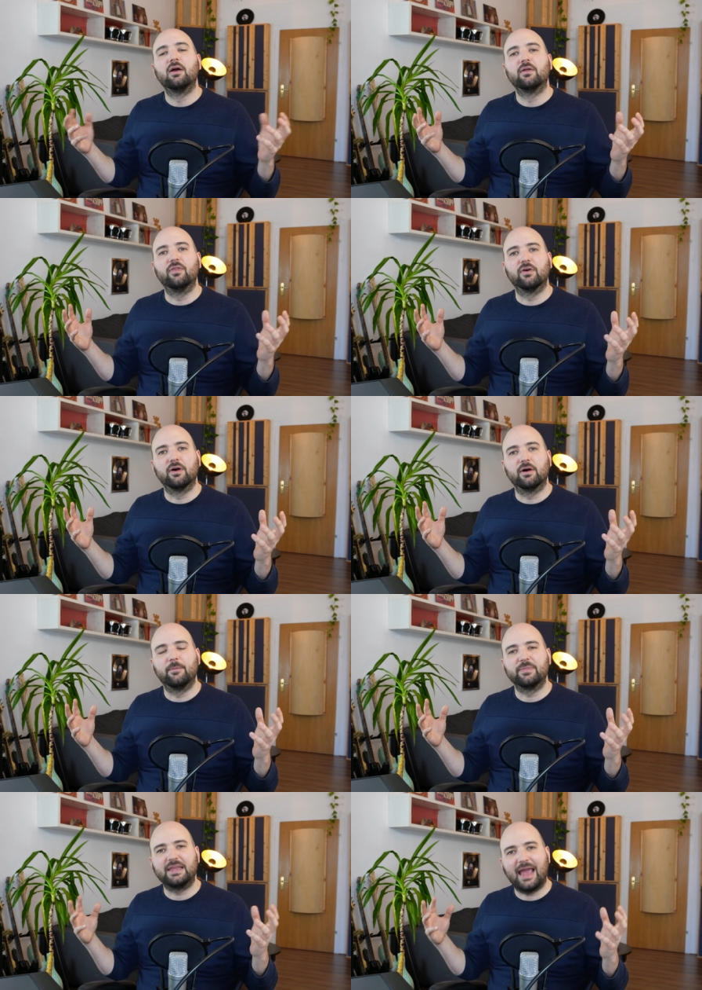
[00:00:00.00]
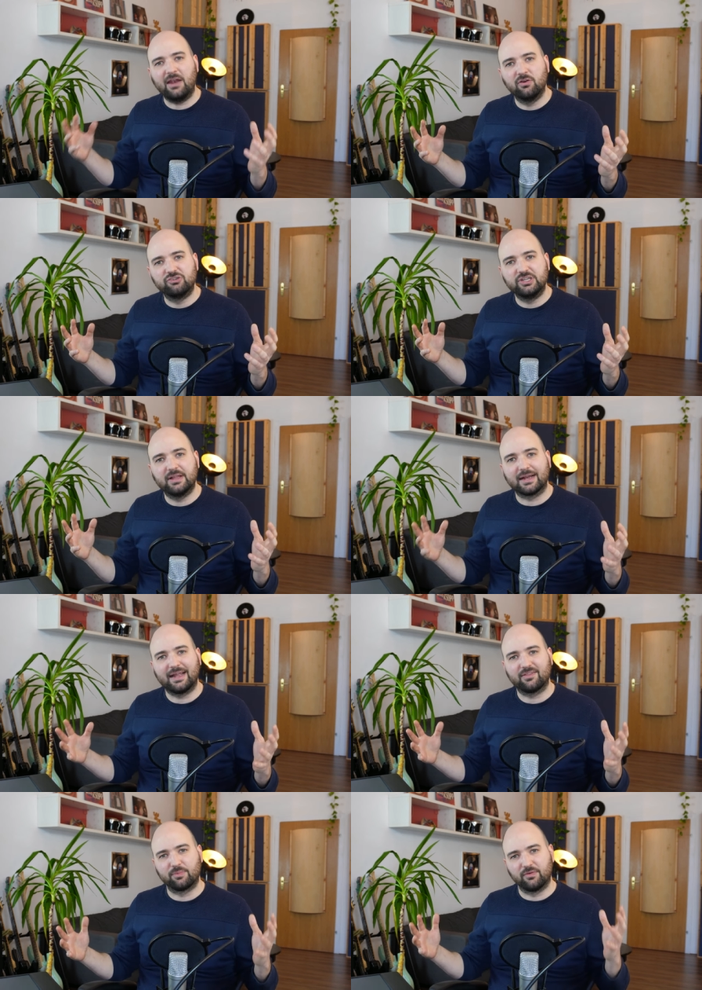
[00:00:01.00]
the the energy that
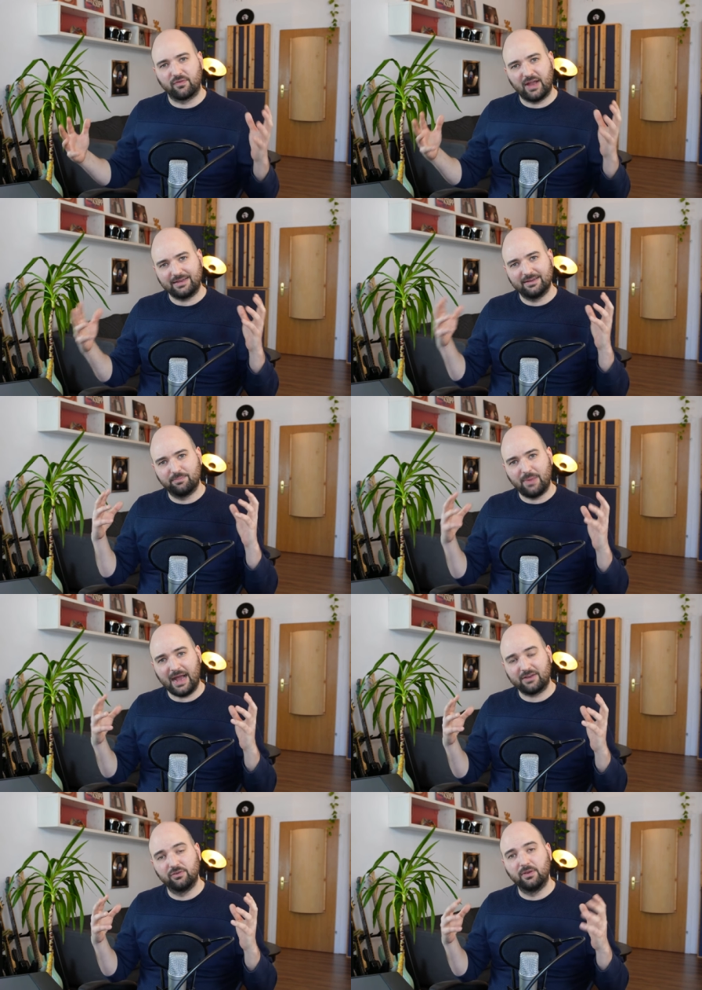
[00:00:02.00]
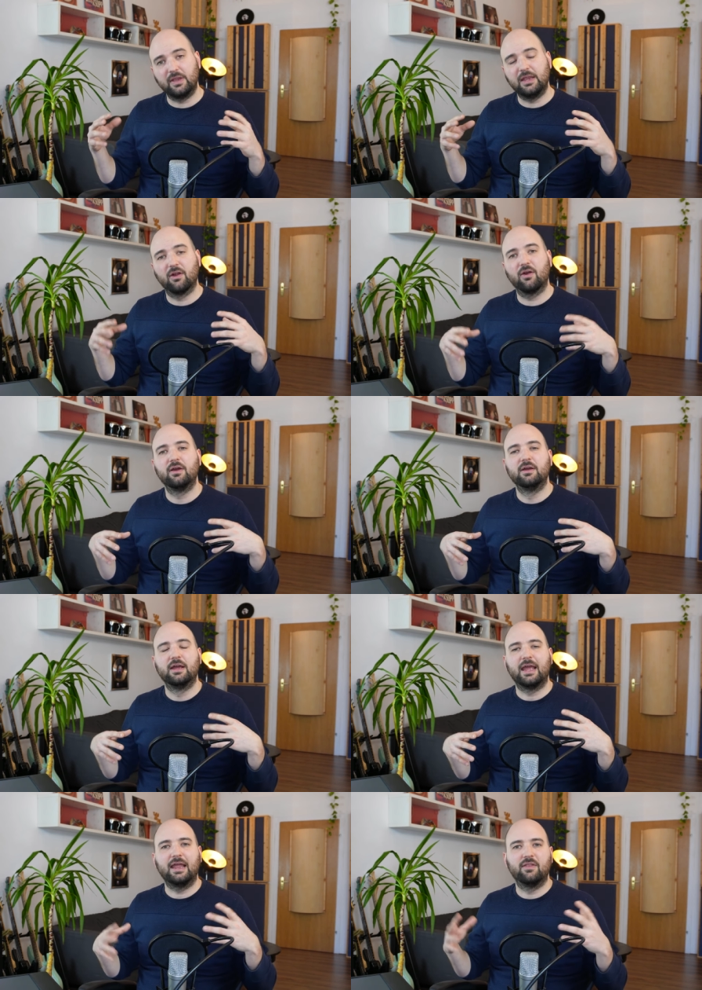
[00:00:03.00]
gets reflected back to your ear
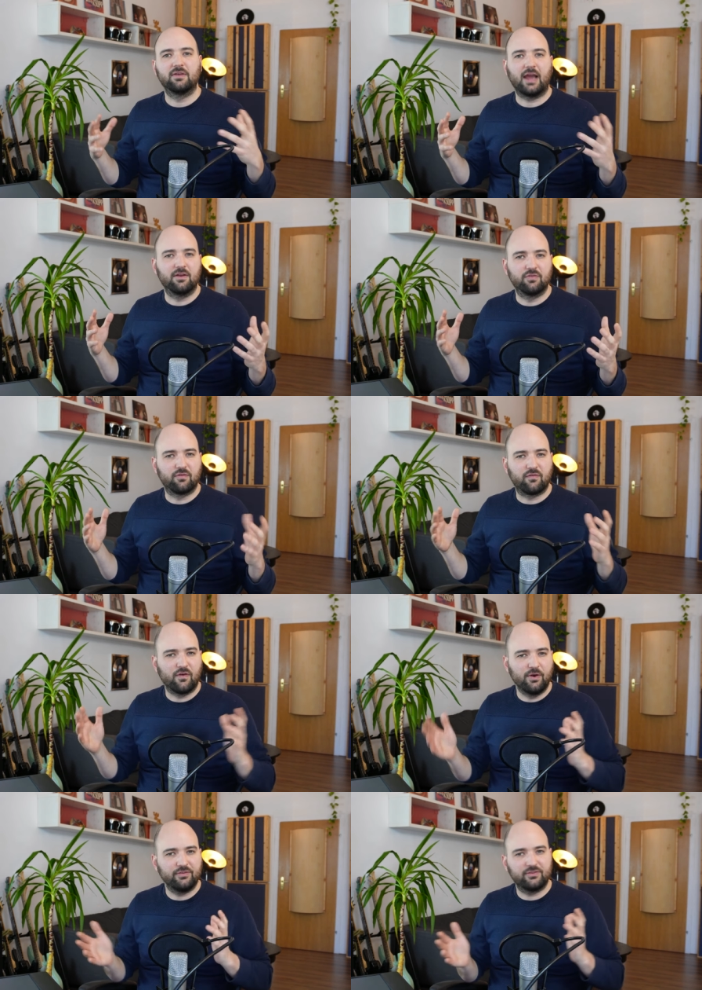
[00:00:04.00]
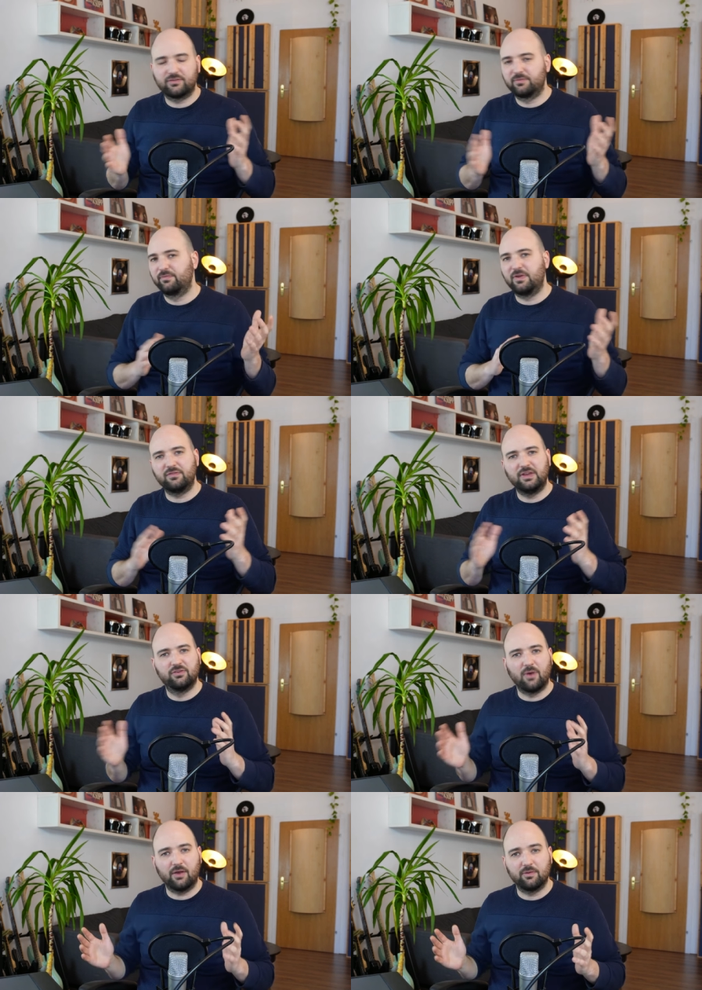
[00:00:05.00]
in kind of the first 50 to
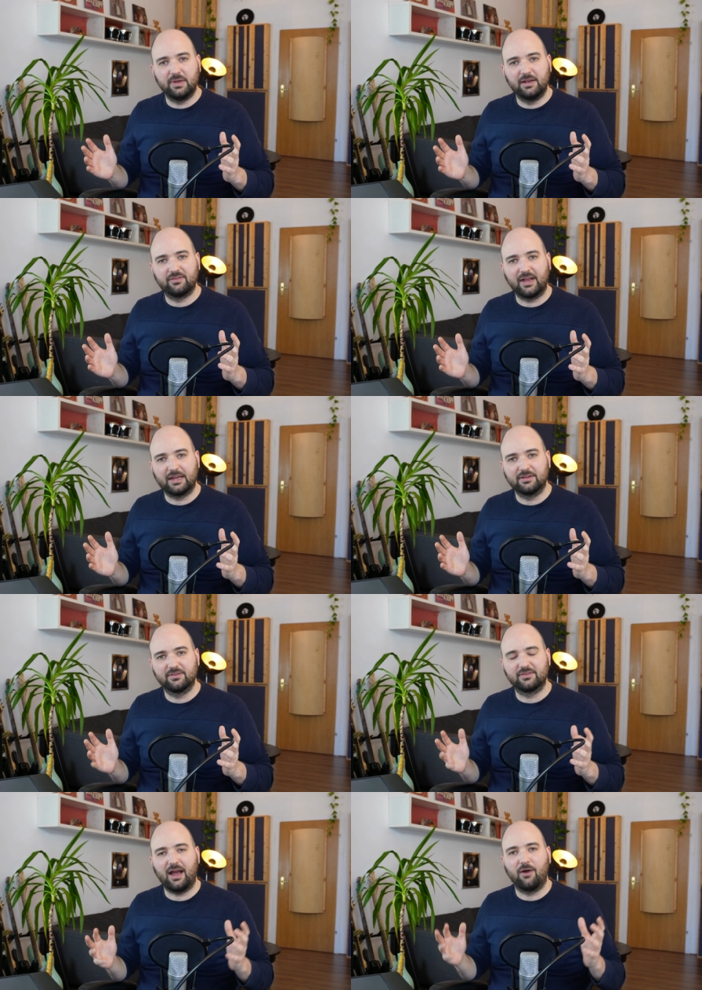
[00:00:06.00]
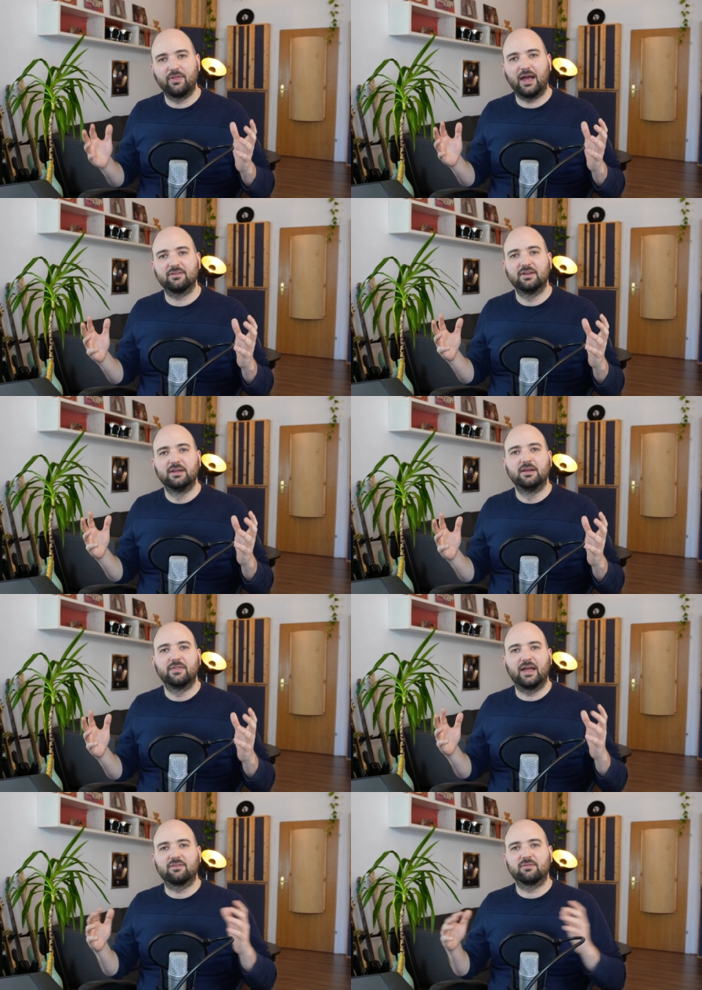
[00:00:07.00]
100 milliseconds, how that
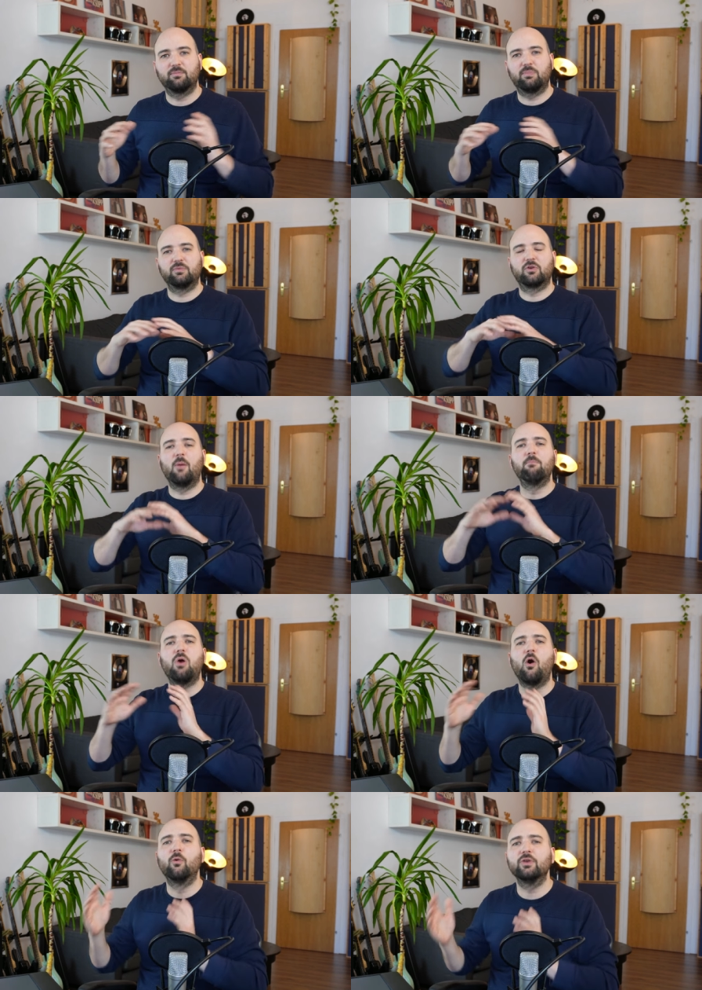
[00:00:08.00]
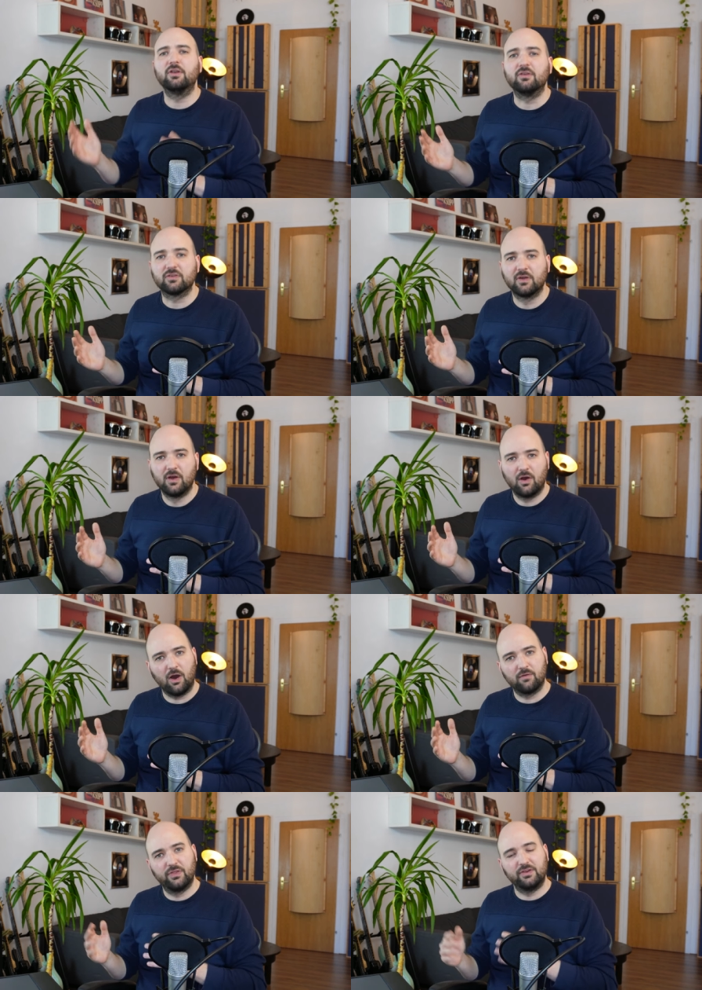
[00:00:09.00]
that component
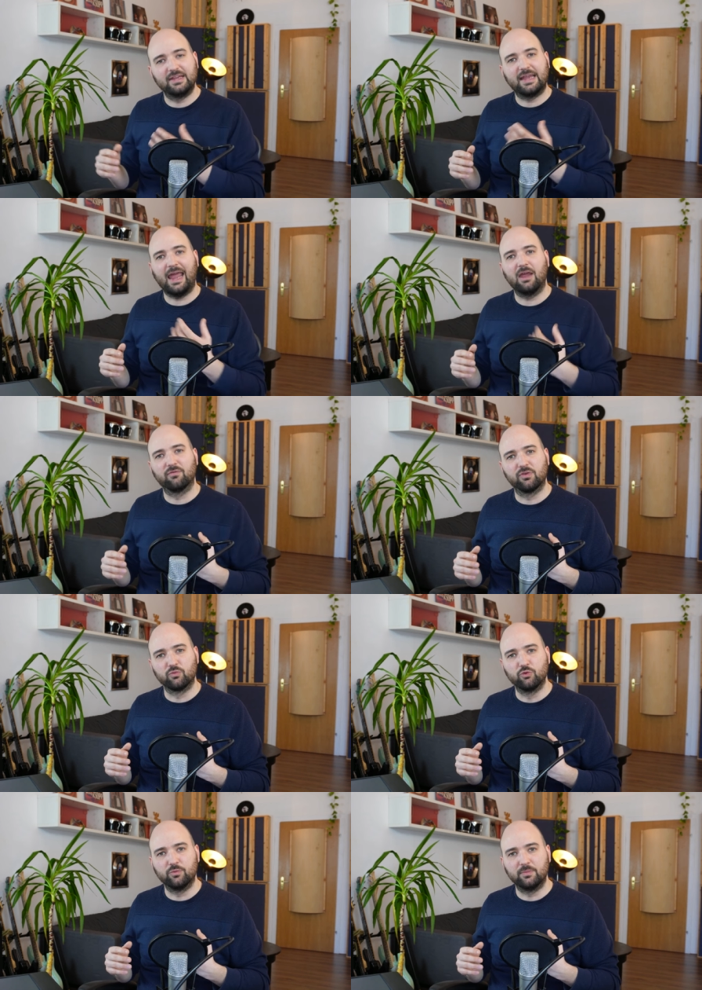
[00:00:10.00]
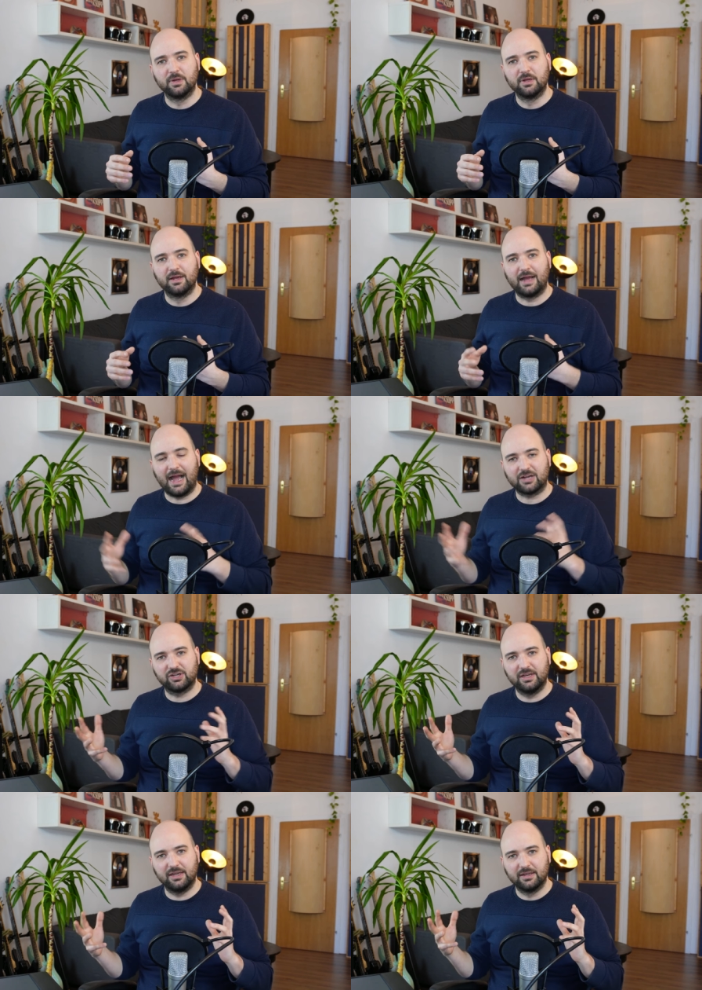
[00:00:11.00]
of the decay of the room
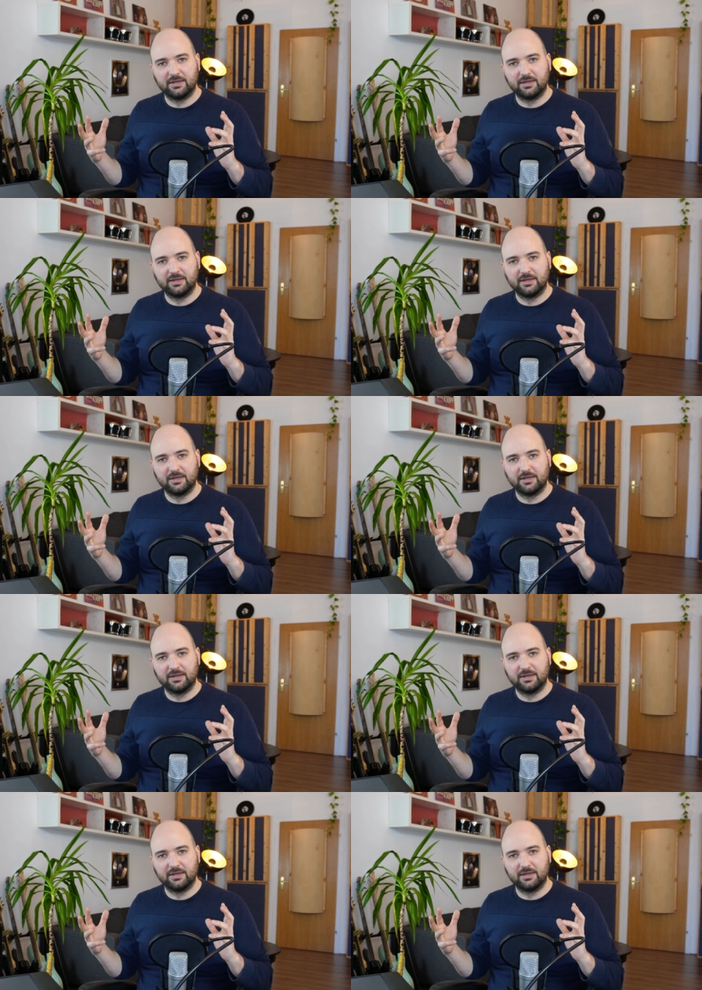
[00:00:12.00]
actually